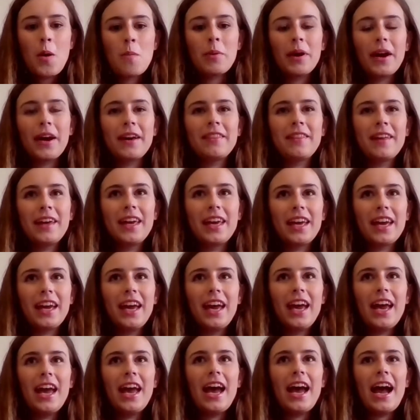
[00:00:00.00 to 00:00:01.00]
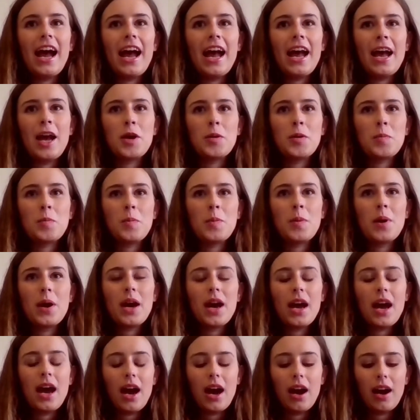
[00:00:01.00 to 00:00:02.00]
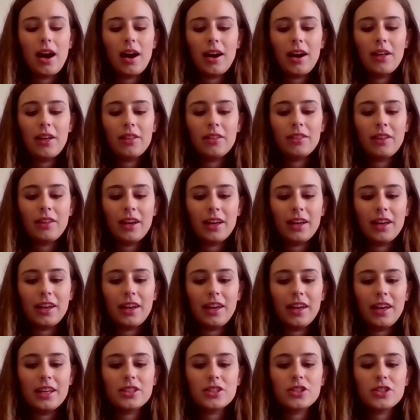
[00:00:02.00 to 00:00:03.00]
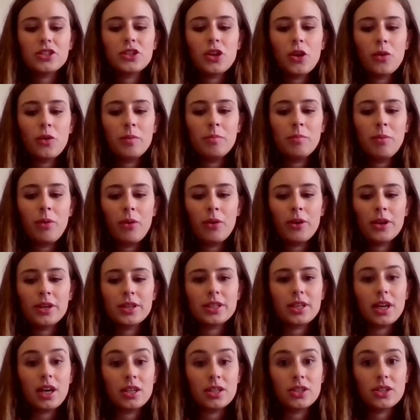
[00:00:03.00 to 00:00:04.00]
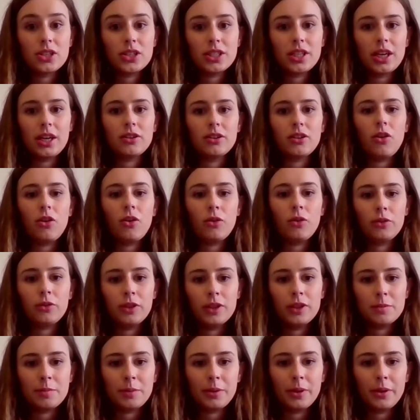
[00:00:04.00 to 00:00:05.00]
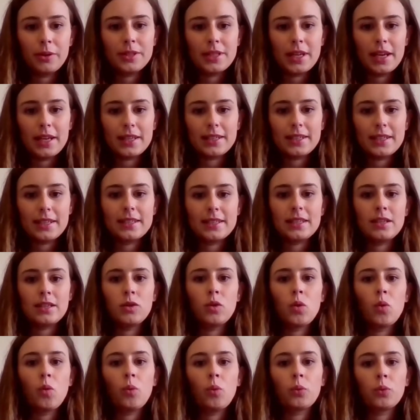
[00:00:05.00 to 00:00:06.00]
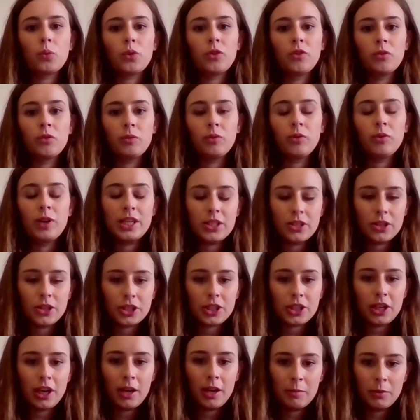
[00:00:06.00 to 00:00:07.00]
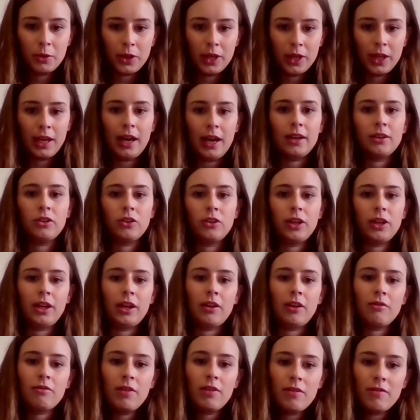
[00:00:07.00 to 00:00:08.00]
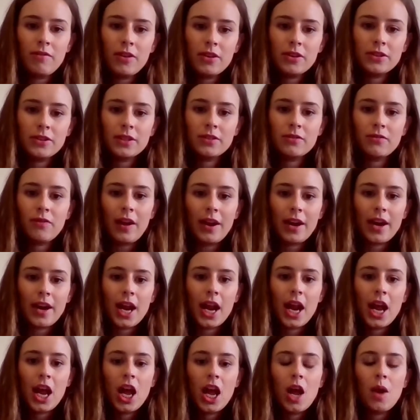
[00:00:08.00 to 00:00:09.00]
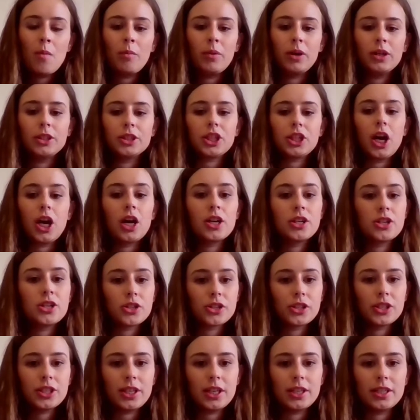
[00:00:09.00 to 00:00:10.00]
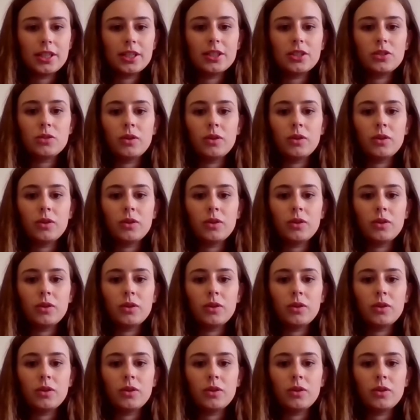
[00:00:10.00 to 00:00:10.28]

But I think that it's so important to understand all these processes. And the research that I'm looking at and looking at rivers is very much understudied.